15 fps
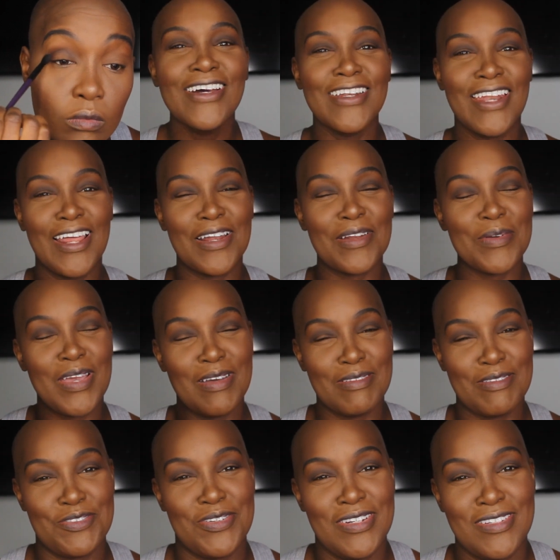Now that we have the
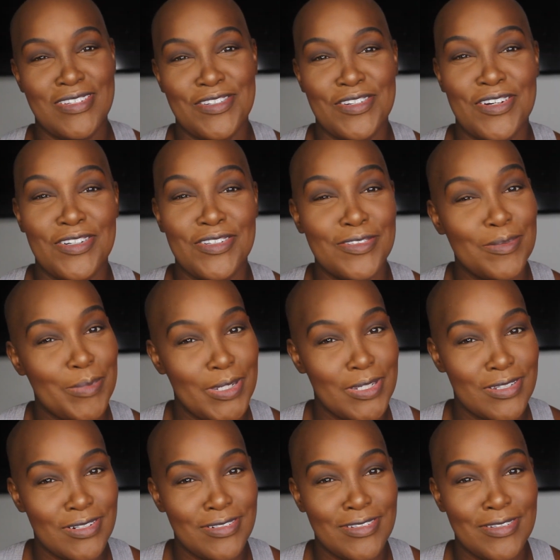transition color, the base
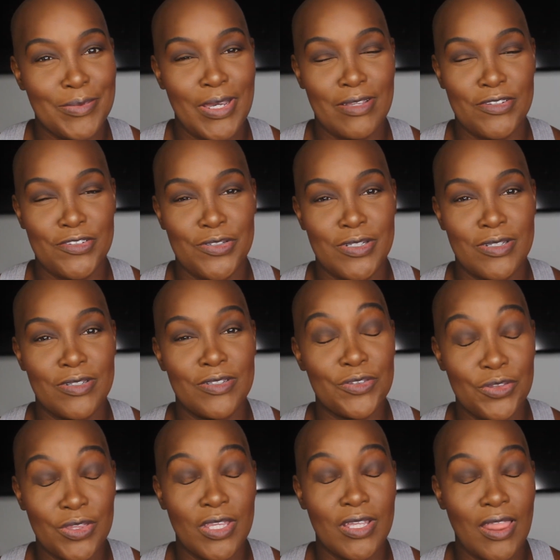color, we have
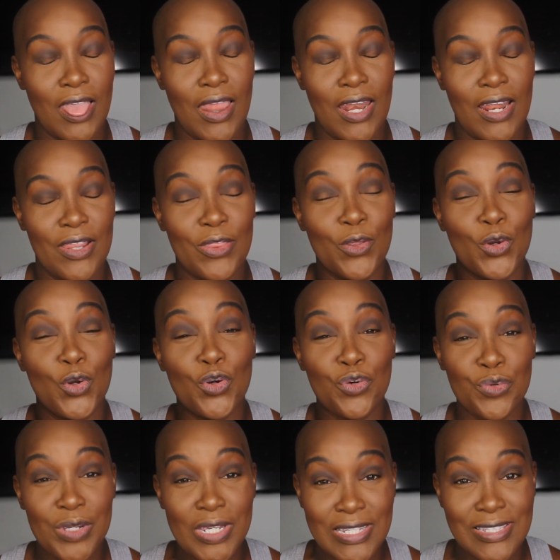the
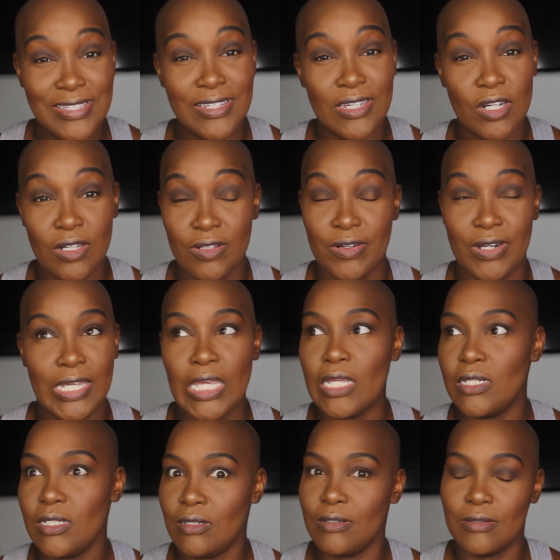crease color. I can't
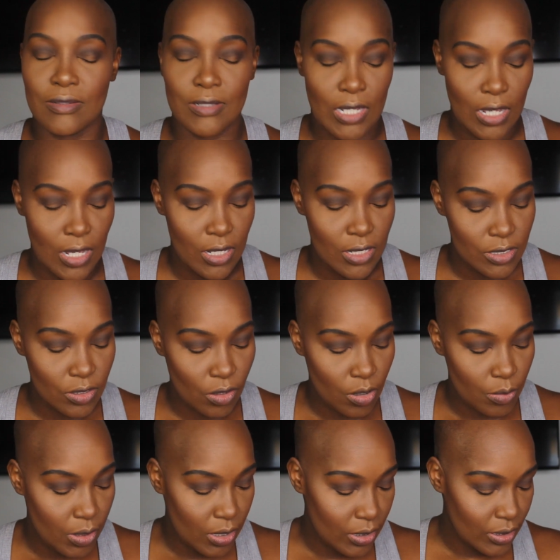talk. So
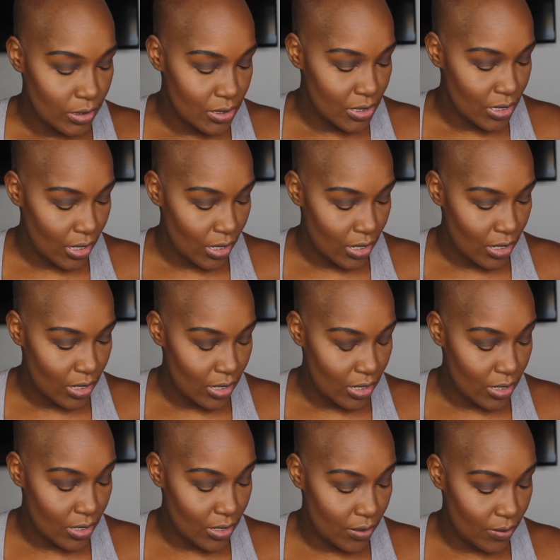I'm gonna
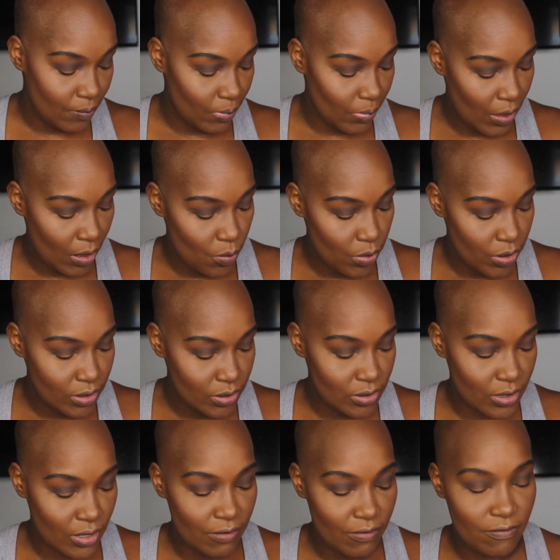take, I want to
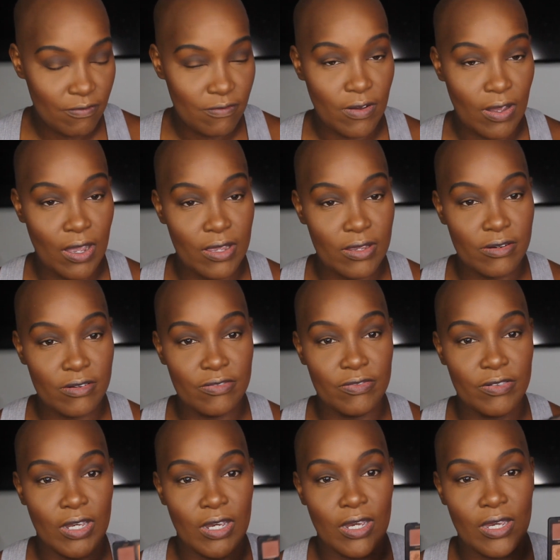say
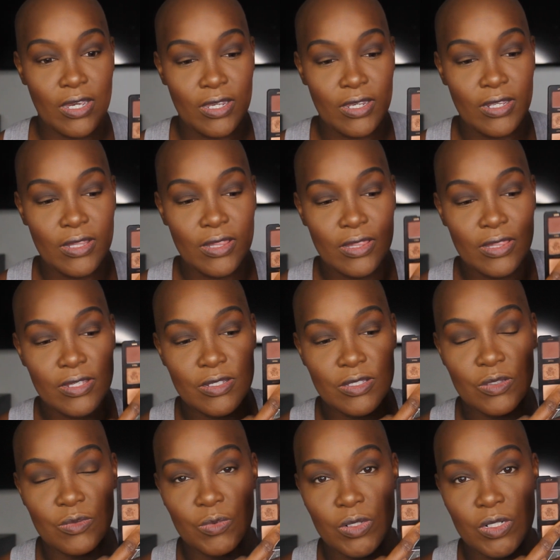Firefly,
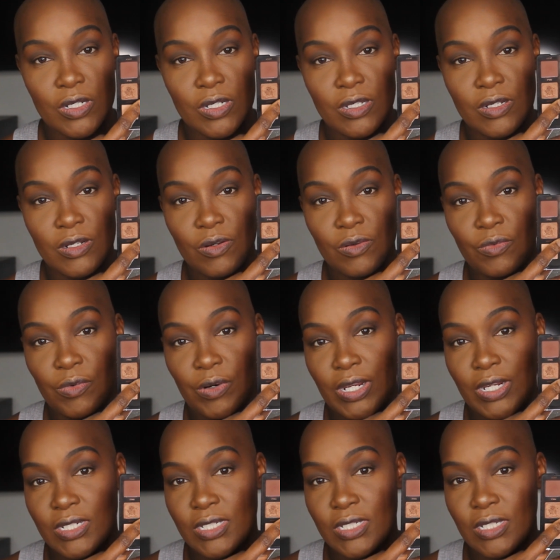this one
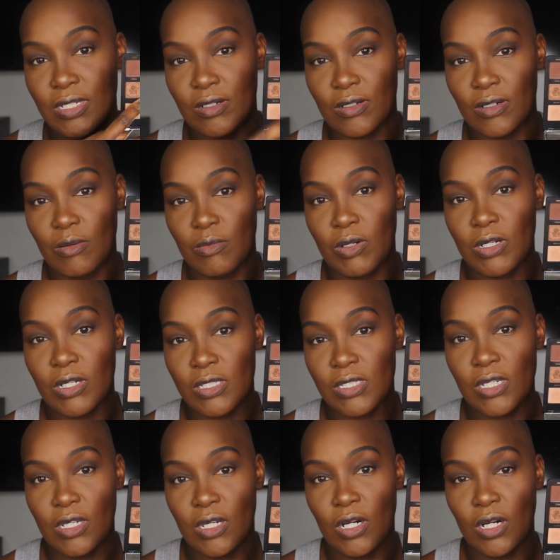right here. I'm gonna
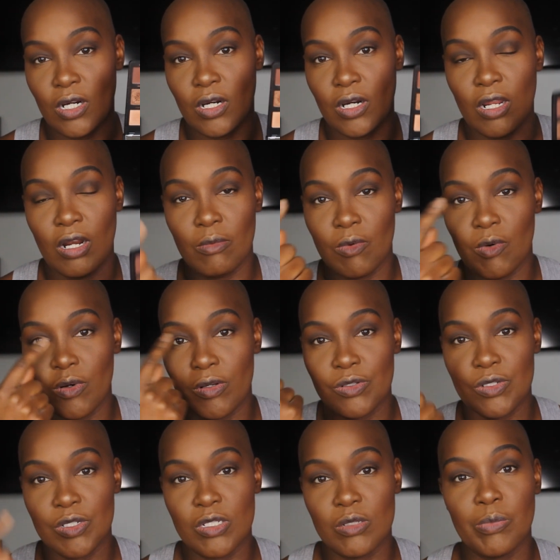take her and I'm going to
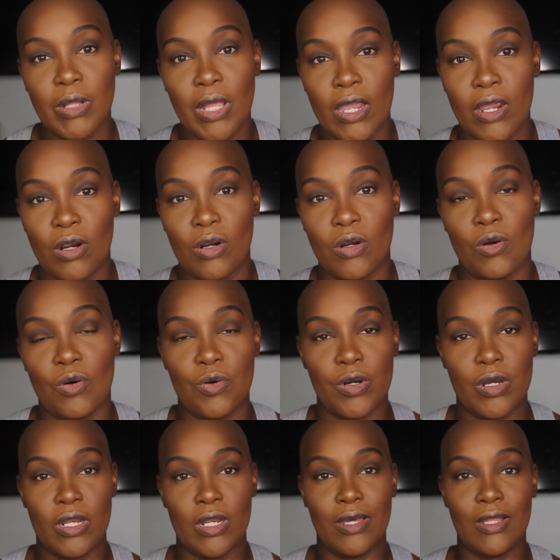just apply her
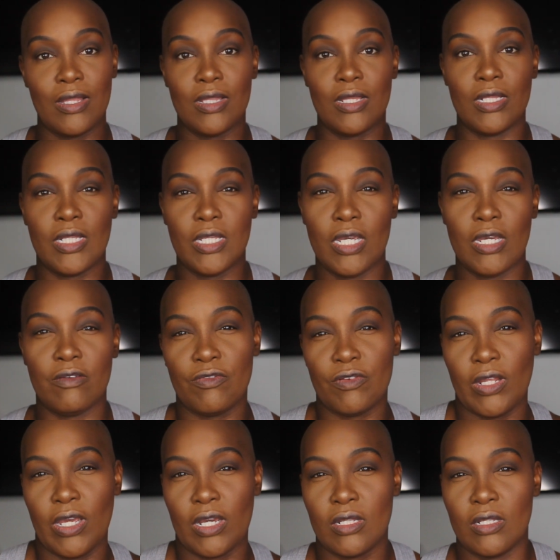on the lid for
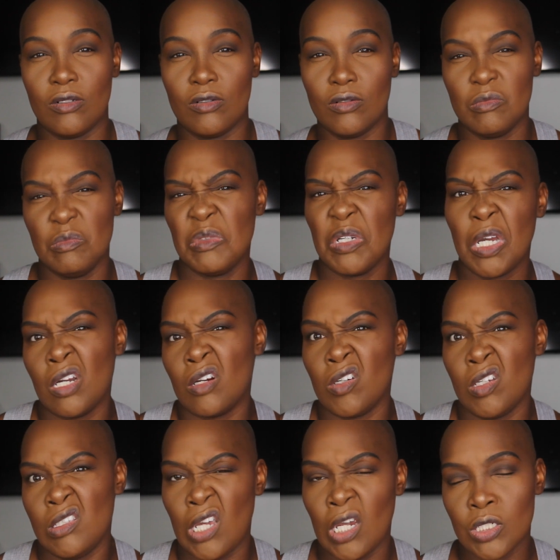like a little cut
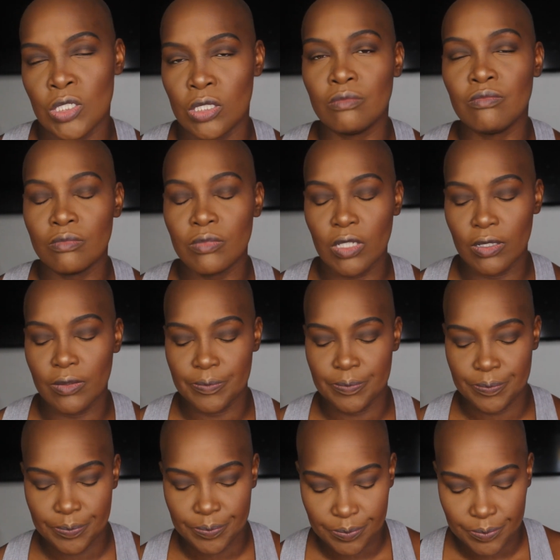crease action. Yeah.
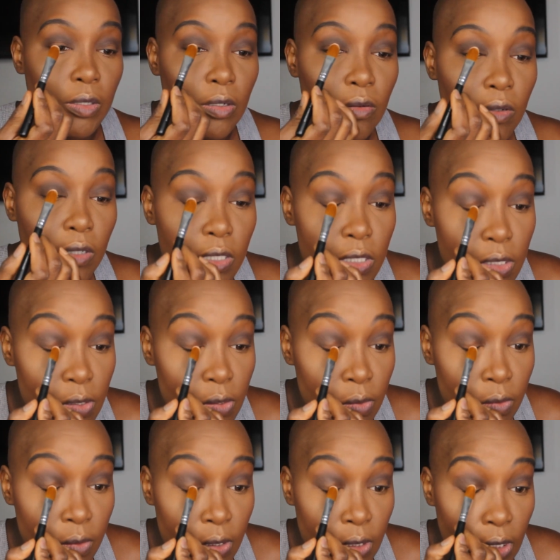We're going
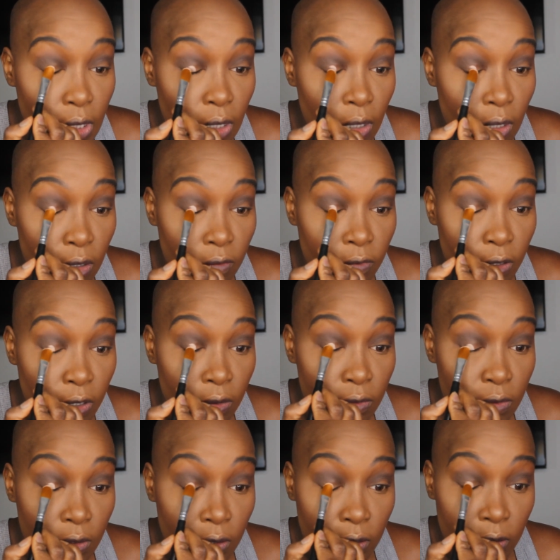to carve
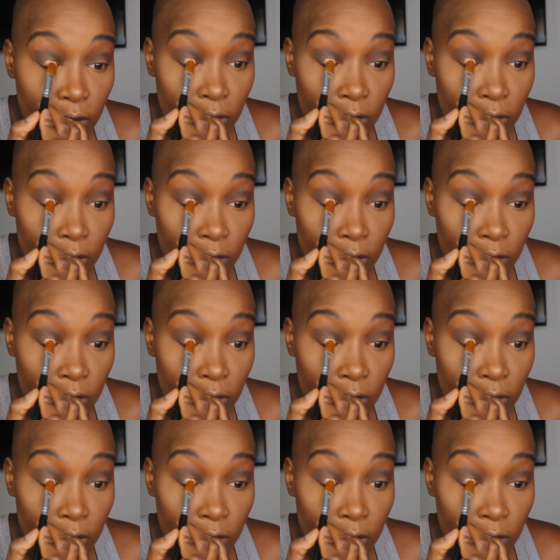out that